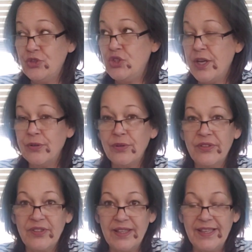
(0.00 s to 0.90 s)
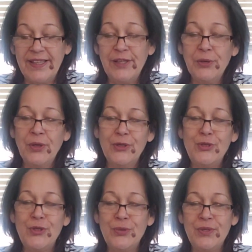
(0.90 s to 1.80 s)
generously
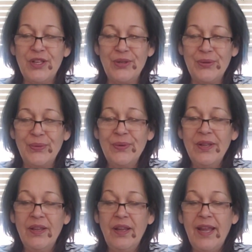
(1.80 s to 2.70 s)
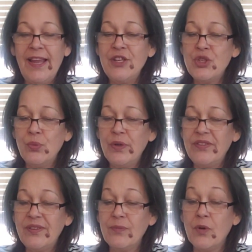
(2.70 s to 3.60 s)
to you. Angel
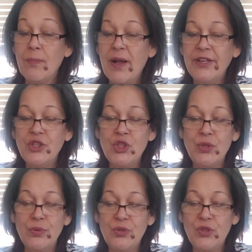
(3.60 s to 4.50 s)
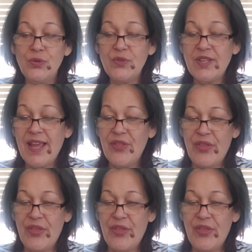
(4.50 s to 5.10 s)
wisdom reminds you to say